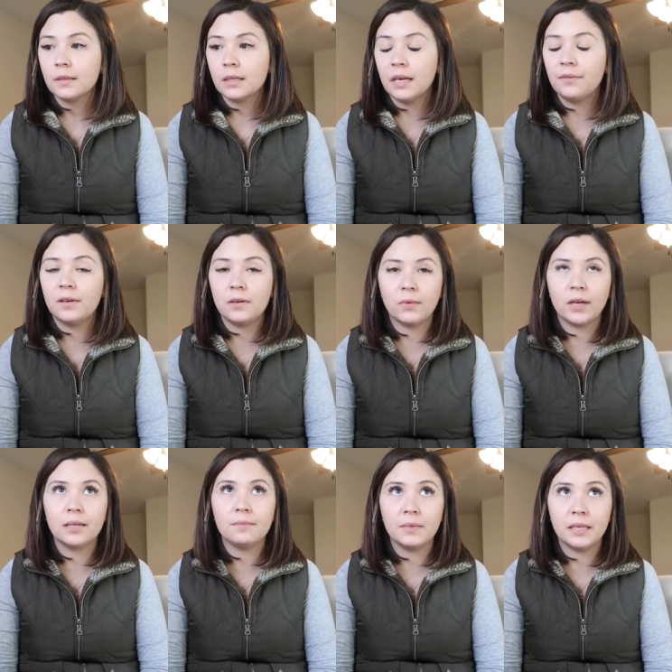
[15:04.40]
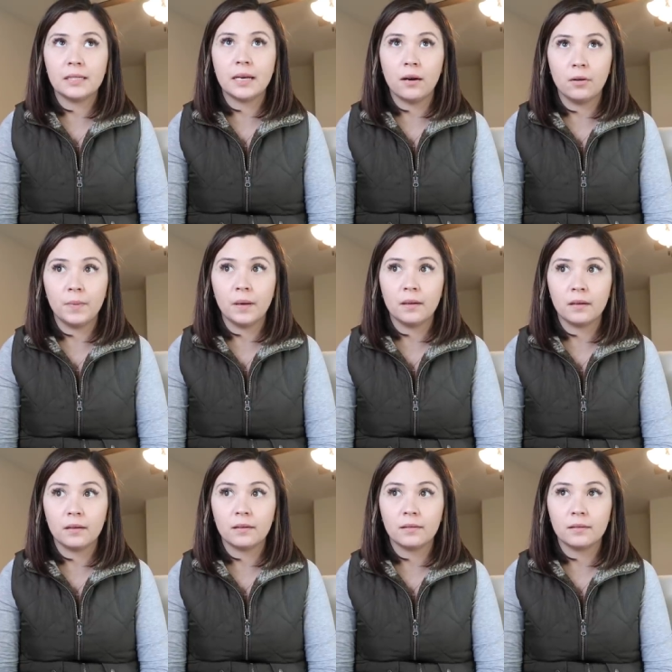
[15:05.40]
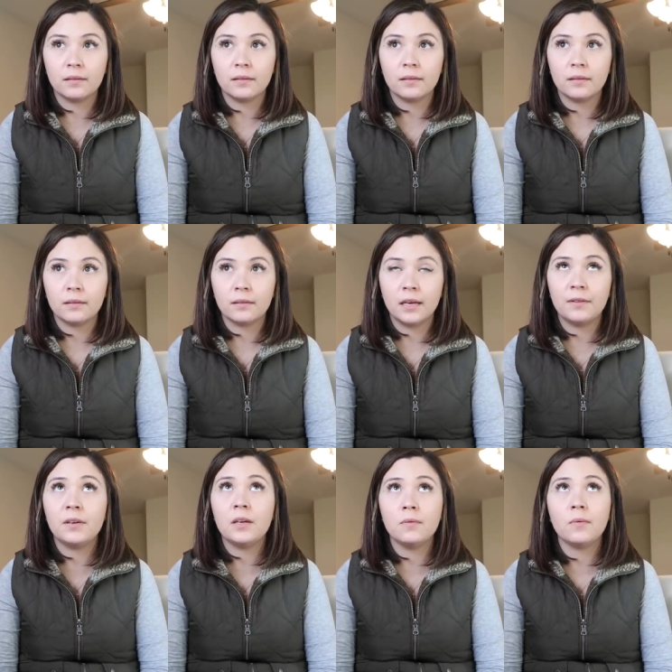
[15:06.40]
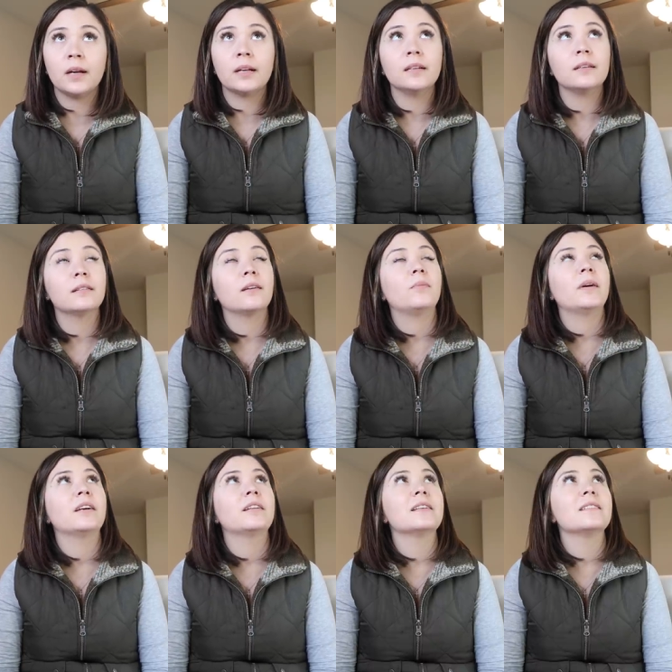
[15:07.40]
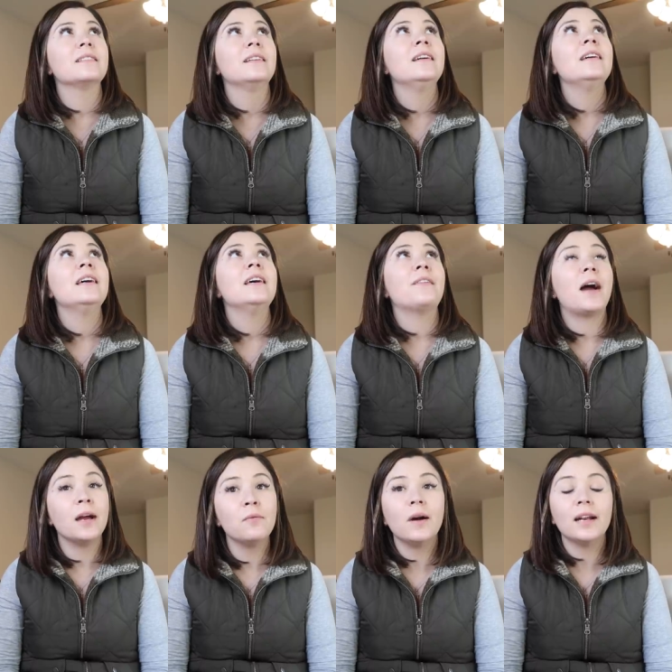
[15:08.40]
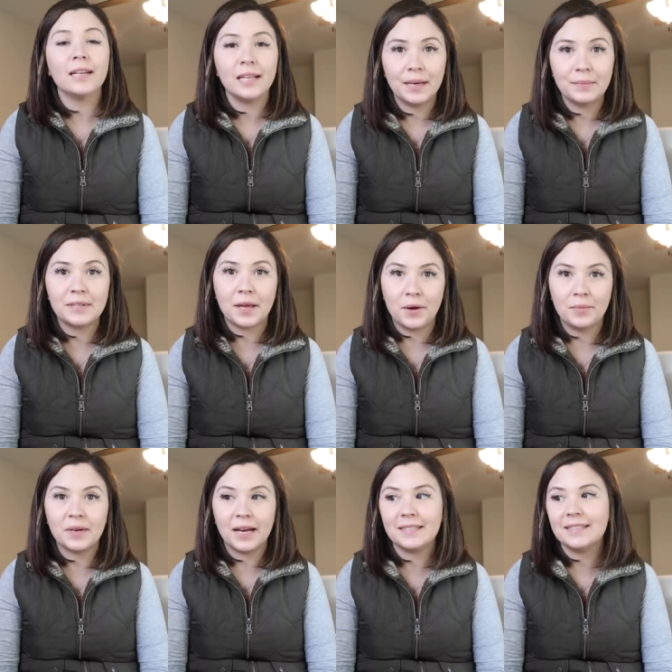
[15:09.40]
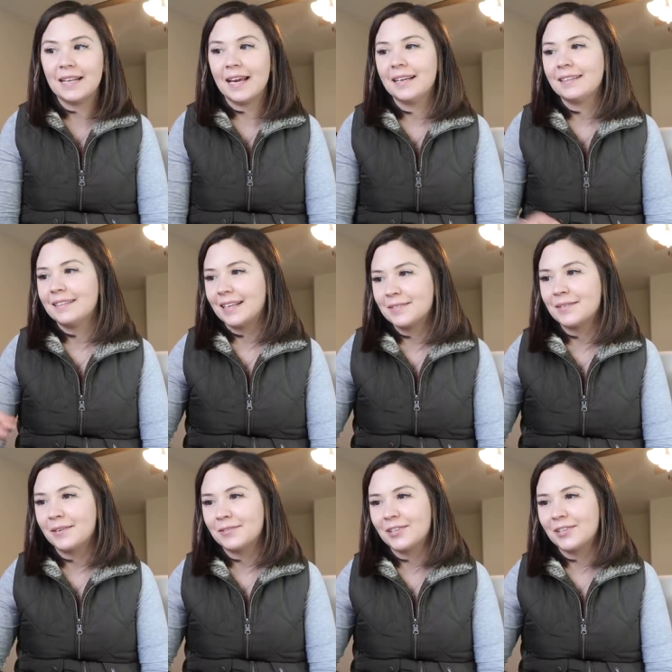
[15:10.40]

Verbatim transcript: If he wanted me to help, if he wanted, oh my goodness, if I wanted him to help cut today, that's what I was